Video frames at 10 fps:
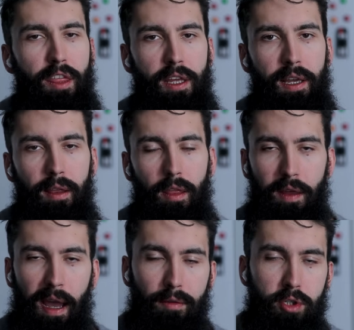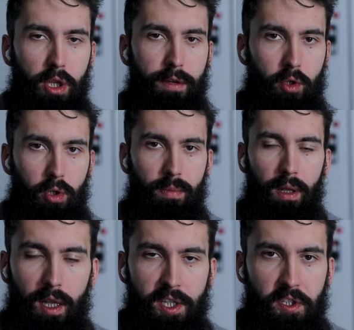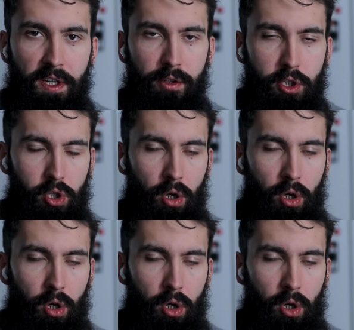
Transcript: I think the average lifter listening to